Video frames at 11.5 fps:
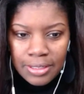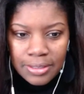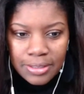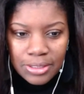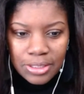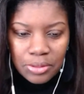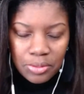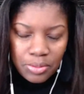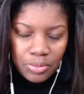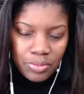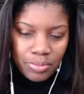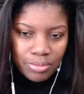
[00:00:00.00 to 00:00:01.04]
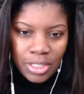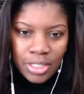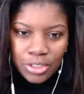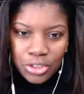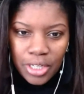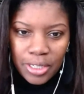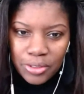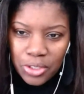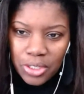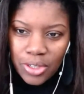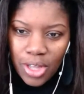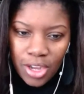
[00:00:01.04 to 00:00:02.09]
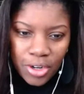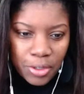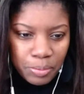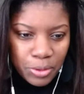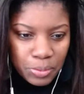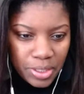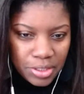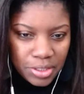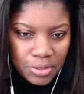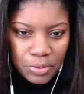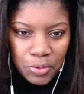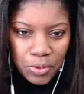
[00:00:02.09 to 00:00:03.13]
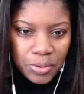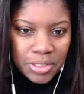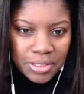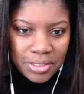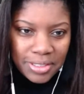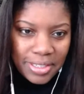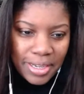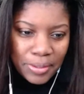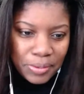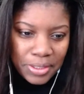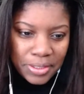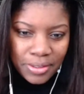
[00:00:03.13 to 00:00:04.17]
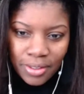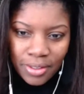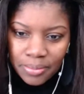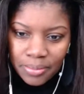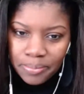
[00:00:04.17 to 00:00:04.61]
And let's see. Shout out to the Lockhart Perspective if you're listening out there.